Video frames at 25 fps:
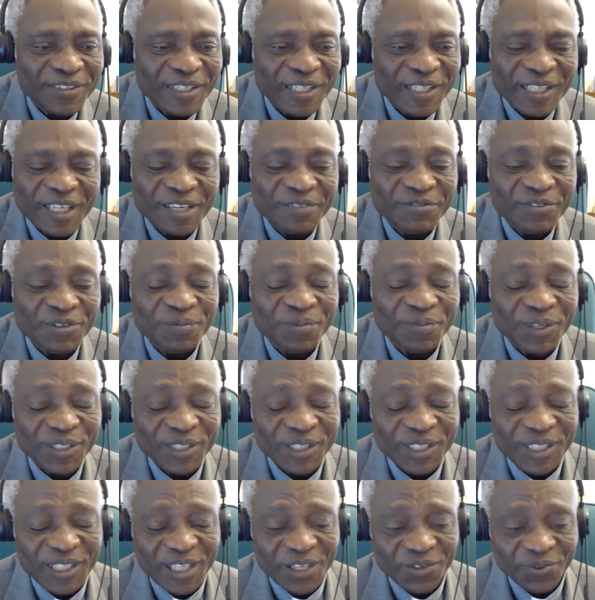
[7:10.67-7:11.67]
and everybody
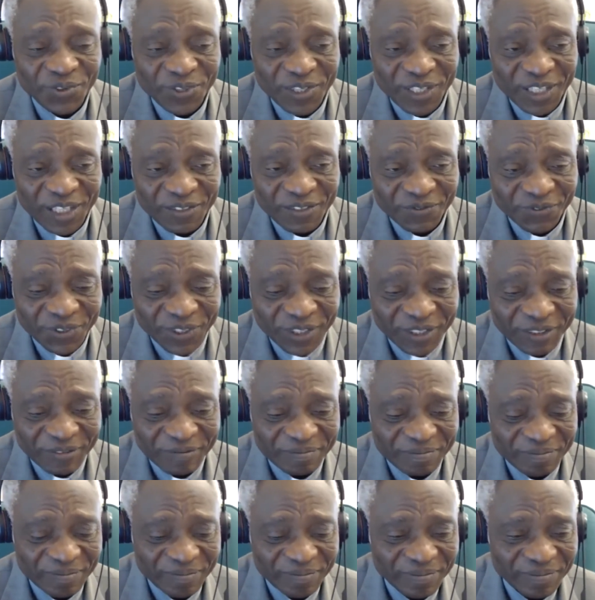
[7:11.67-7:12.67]
that we live with.
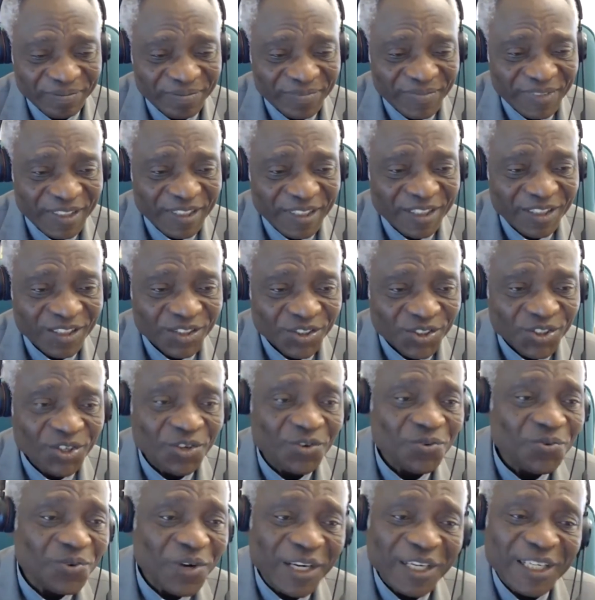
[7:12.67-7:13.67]
So
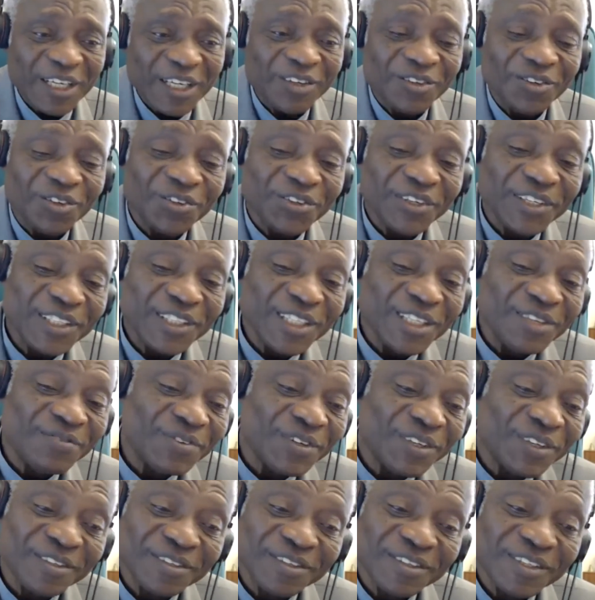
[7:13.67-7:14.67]
one can already
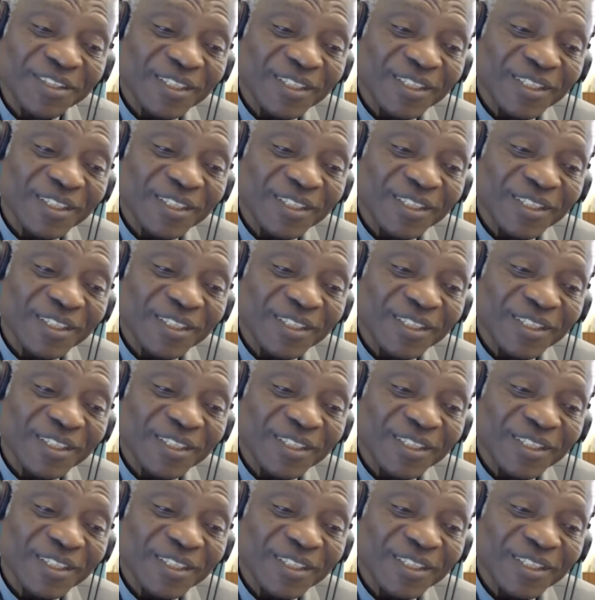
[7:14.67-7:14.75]
even